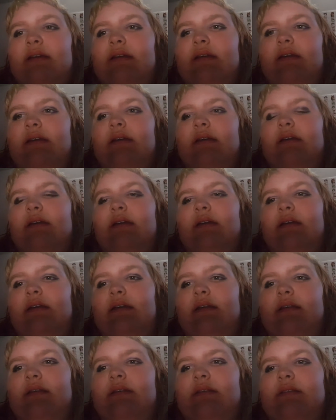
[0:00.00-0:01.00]

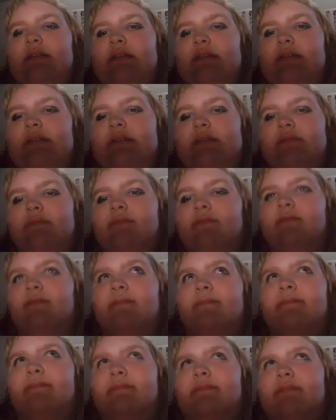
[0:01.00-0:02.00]

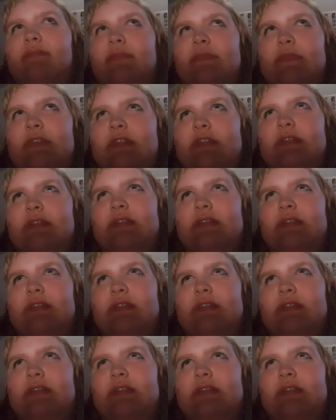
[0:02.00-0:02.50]
(silence)